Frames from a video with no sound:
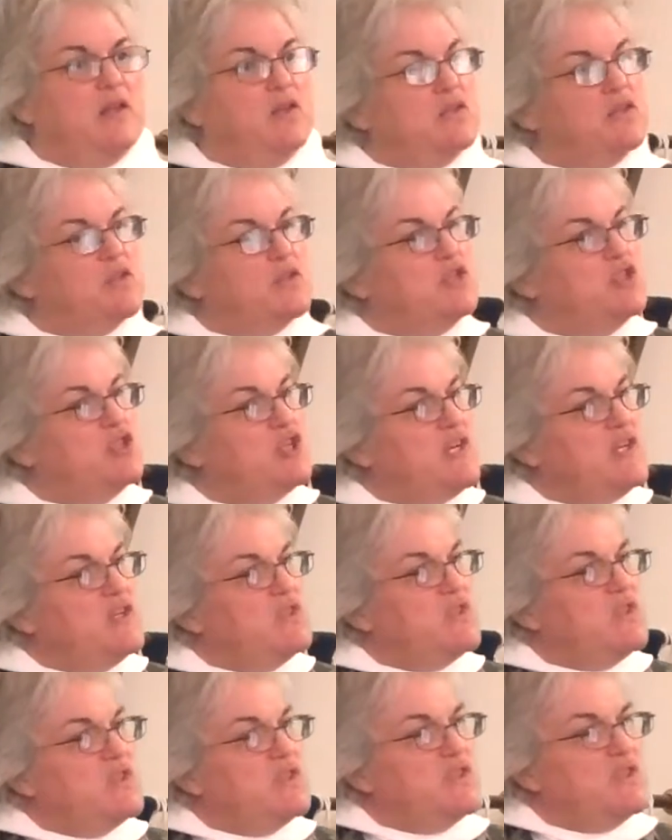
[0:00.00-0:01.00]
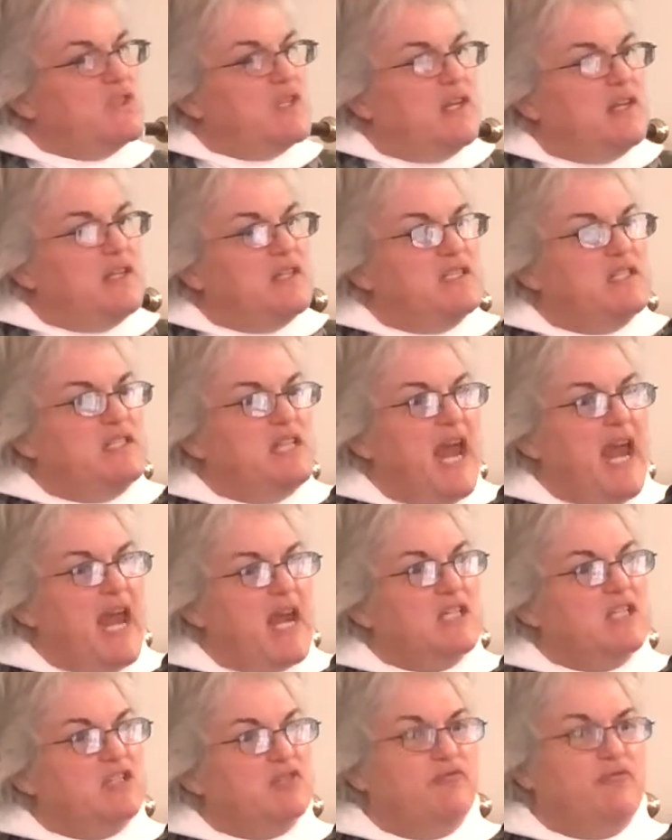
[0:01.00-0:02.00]
So Jesus
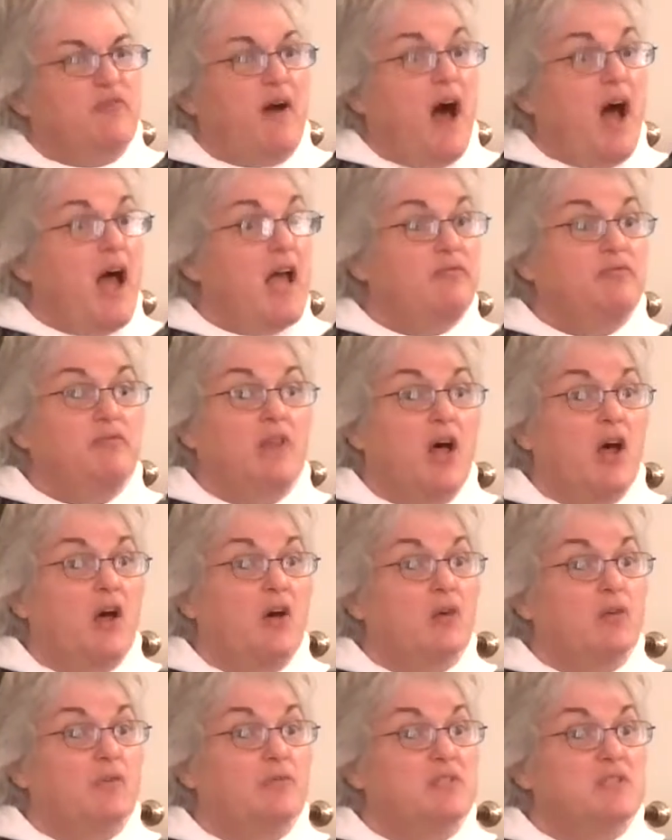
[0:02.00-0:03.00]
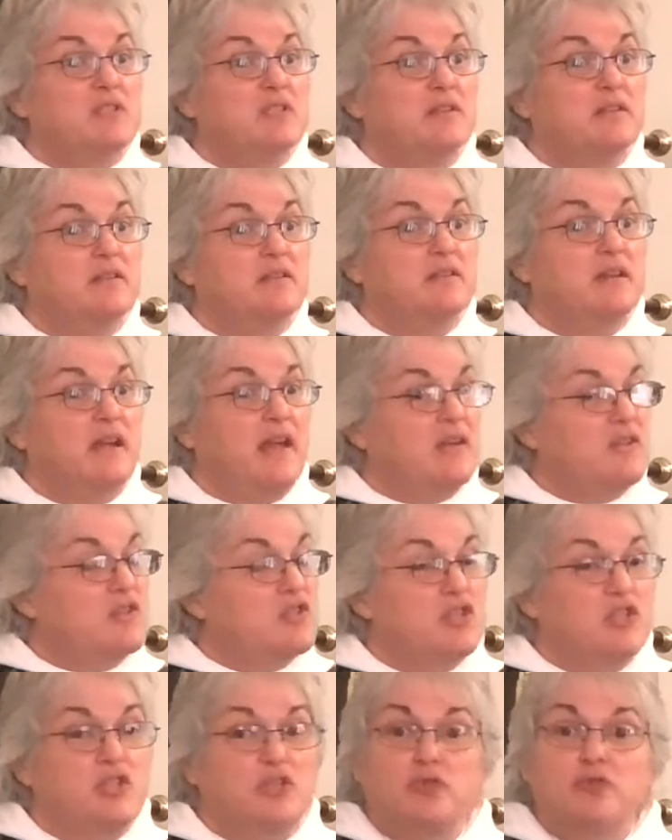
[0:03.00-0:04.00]
takes 5 loaves,
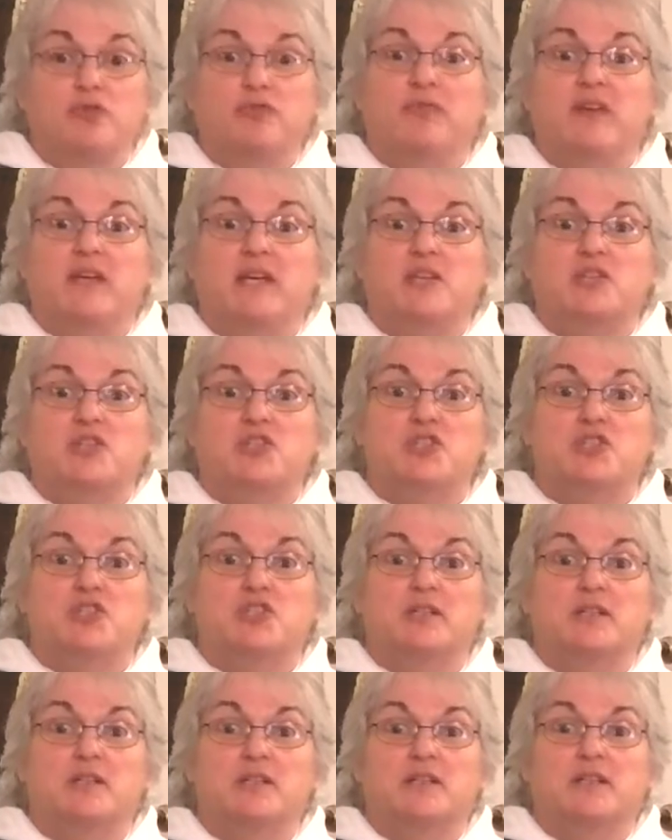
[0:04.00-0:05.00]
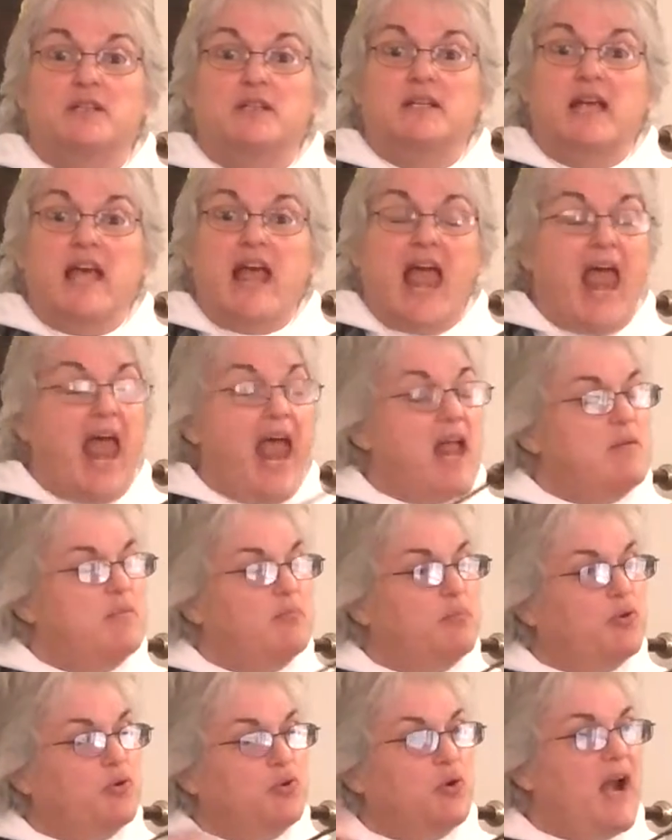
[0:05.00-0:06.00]
2 fish, and
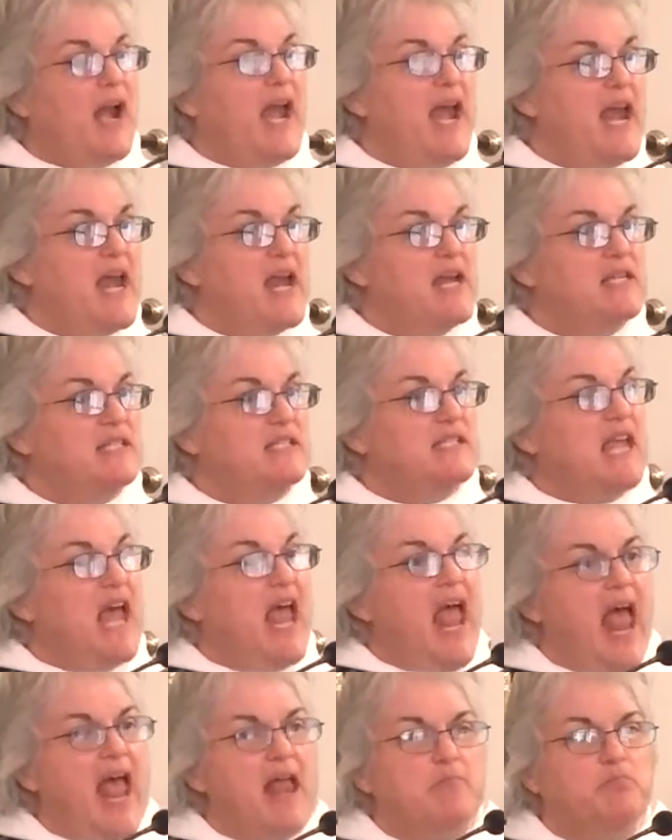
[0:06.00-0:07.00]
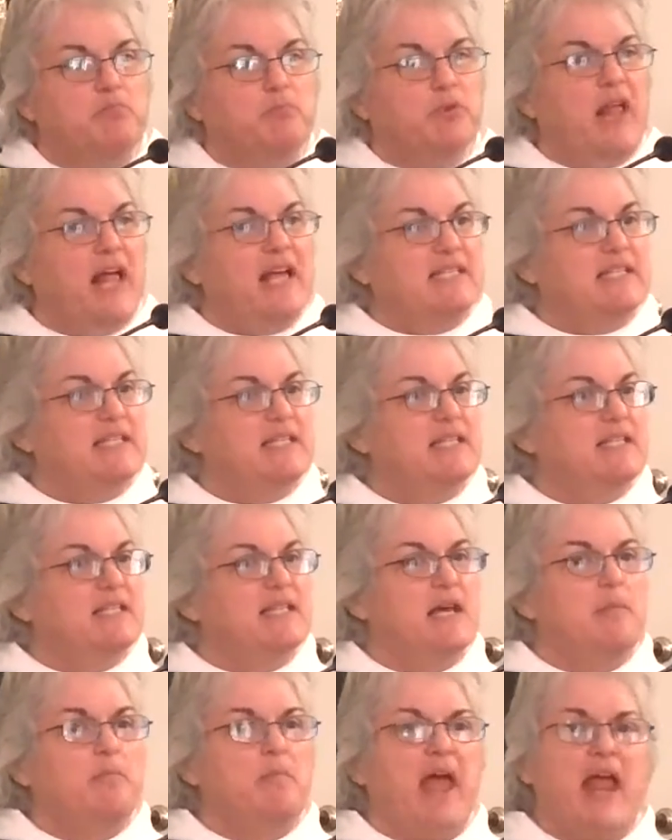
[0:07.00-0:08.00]
prays and blesses
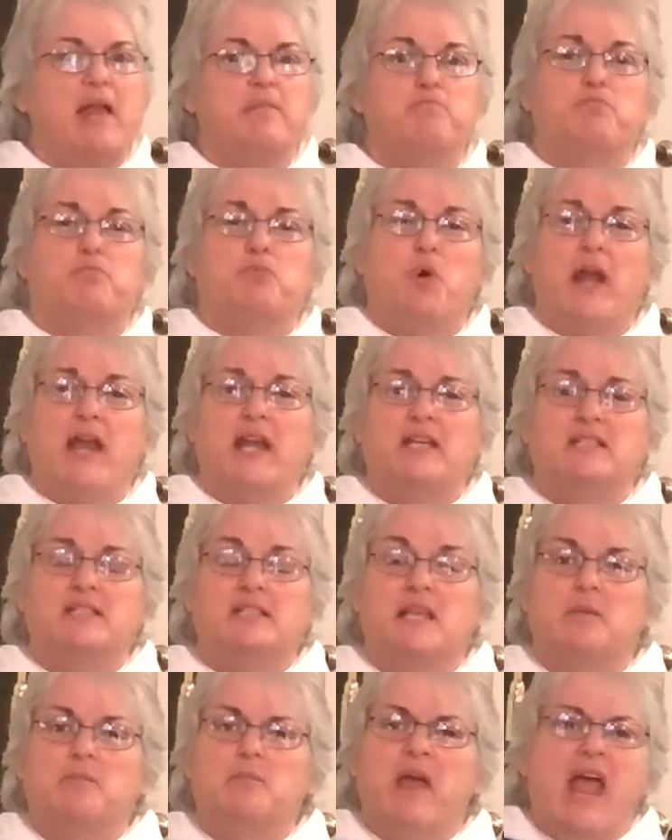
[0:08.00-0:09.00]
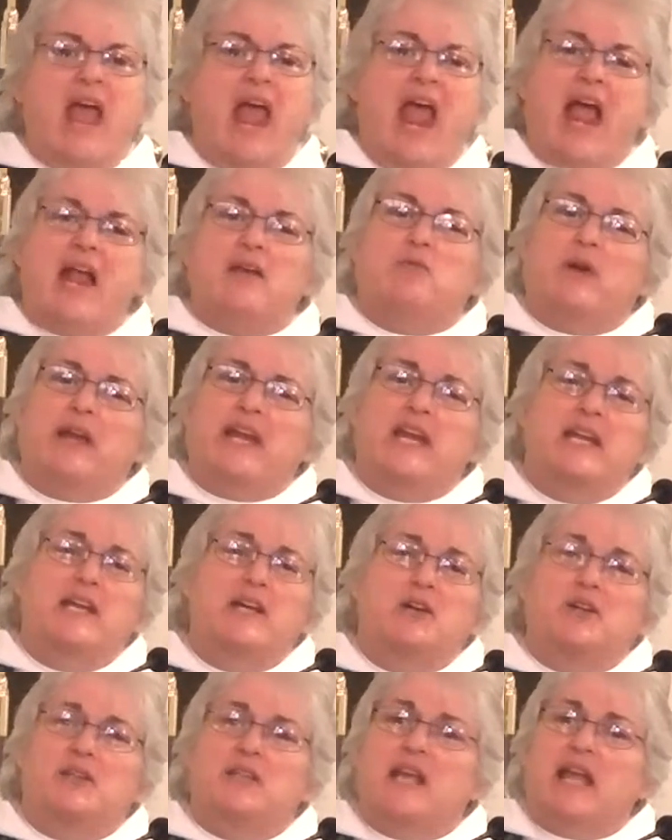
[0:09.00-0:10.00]
them and breaks them. And we
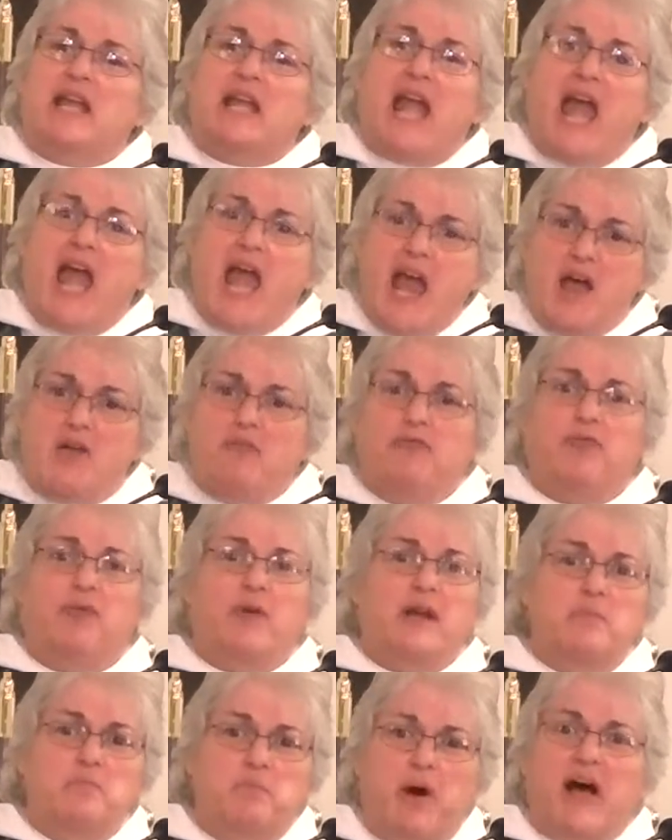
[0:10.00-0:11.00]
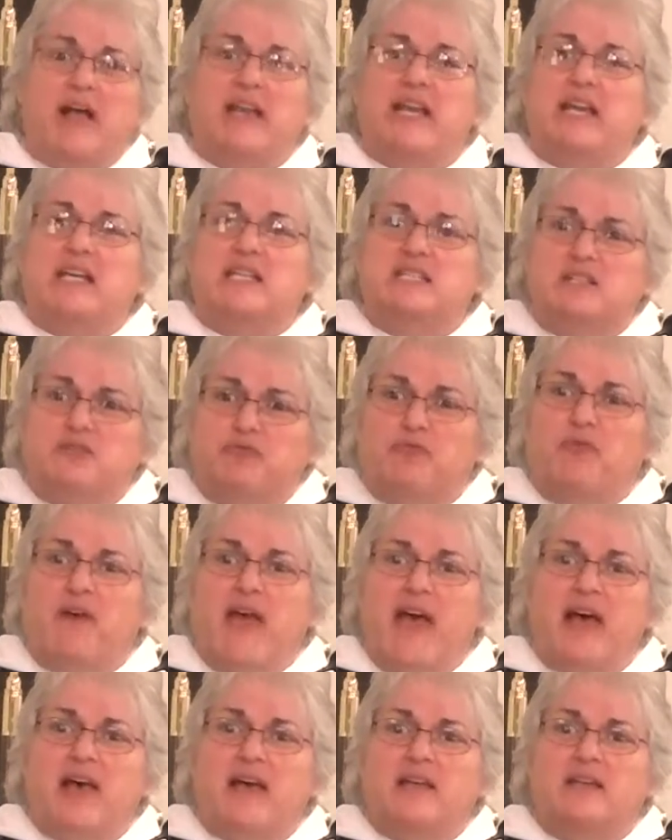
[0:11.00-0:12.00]
hear that everybody is
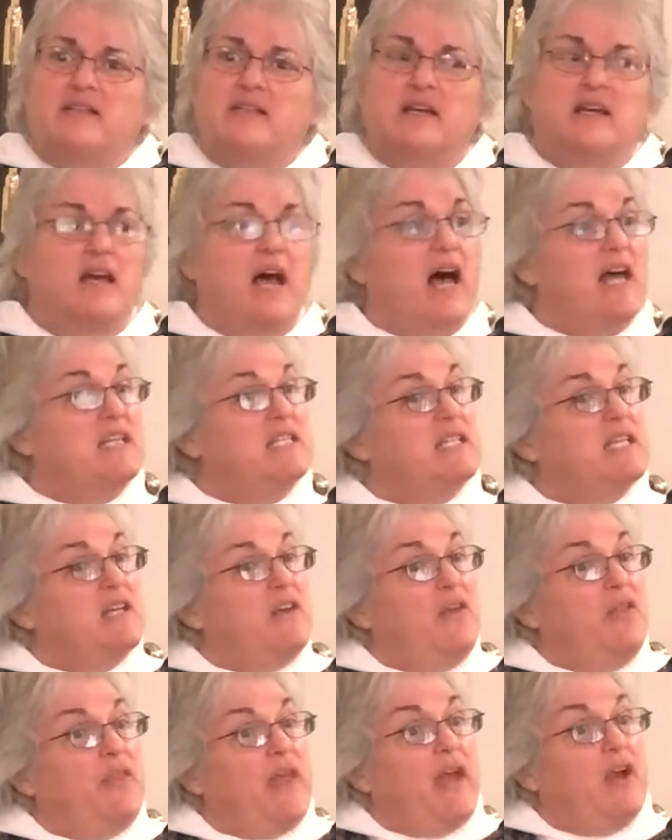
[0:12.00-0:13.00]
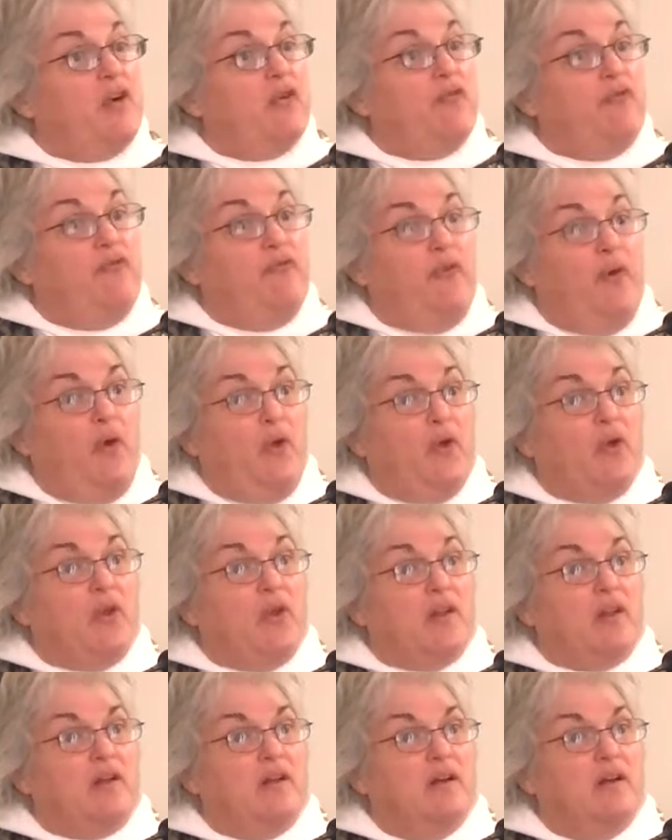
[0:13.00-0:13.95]
fed until they are full.